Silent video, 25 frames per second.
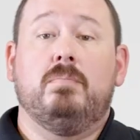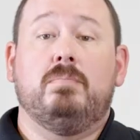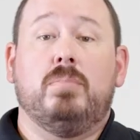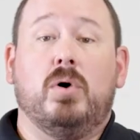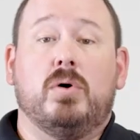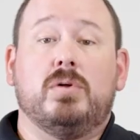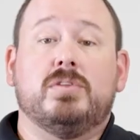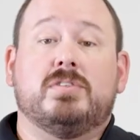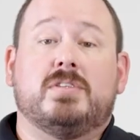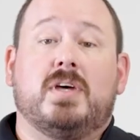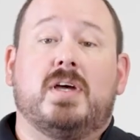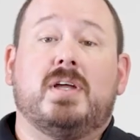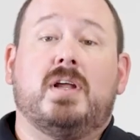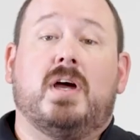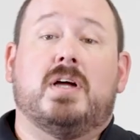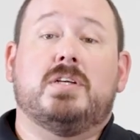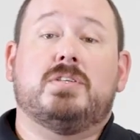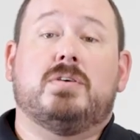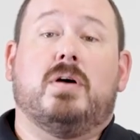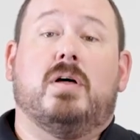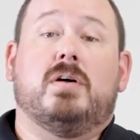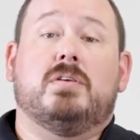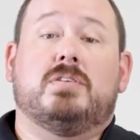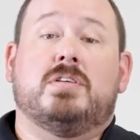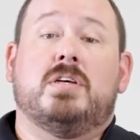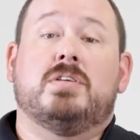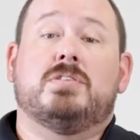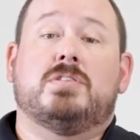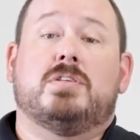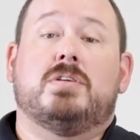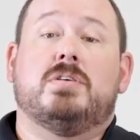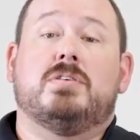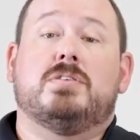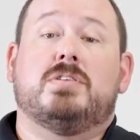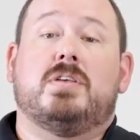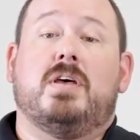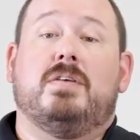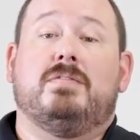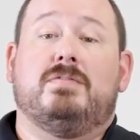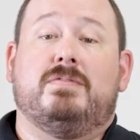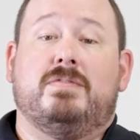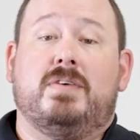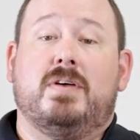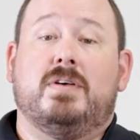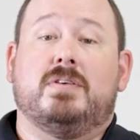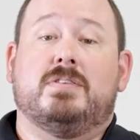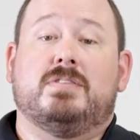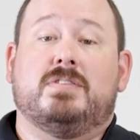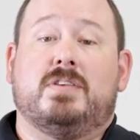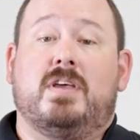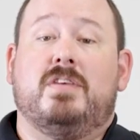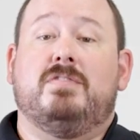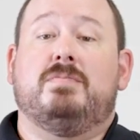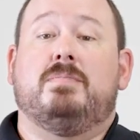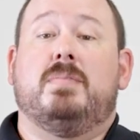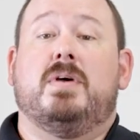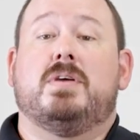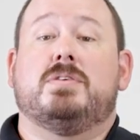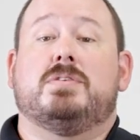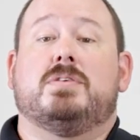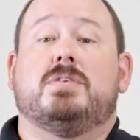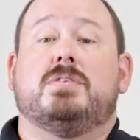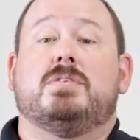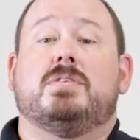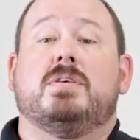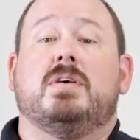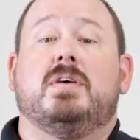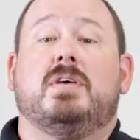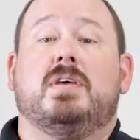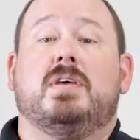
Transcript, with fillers: Boltight hydraulic tensioners have fail-safe measures